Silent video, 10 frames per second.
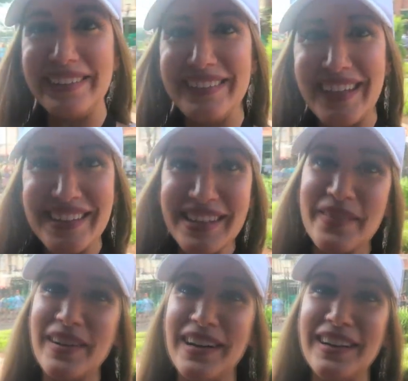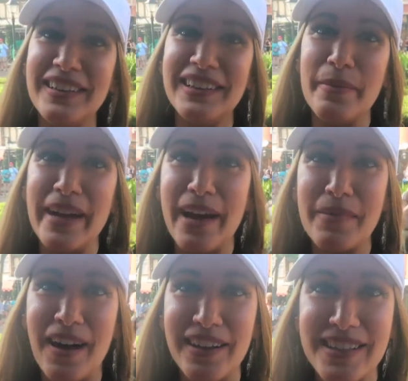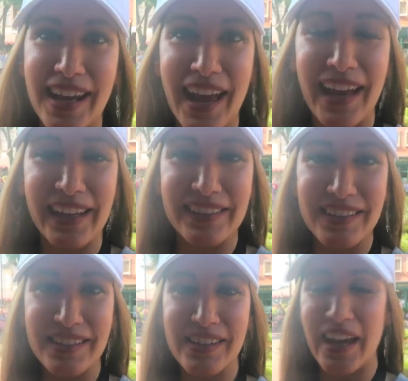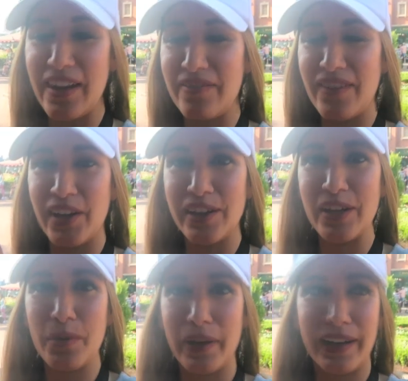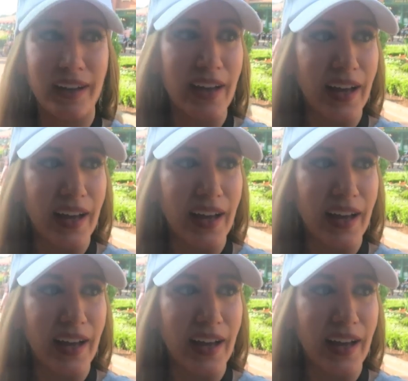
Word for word: at Disney World. I'm at Epcot today. This is a very quick